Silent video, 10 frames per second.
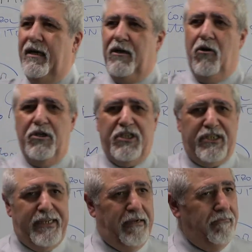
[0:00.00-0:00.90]
coach
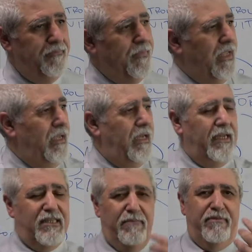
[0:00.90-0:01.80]
them,
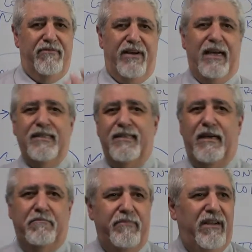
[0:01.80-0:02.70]
supervise
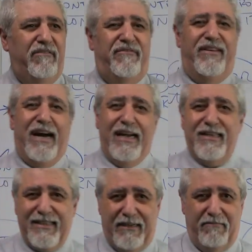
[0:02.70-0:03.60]
them,
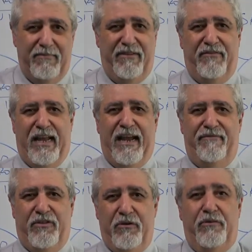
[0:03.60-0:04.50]
fire them if we
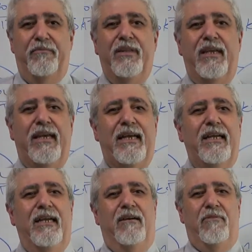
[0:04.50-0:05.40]
have to. Yeah?
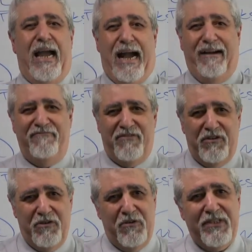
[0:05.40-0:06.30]
We have to do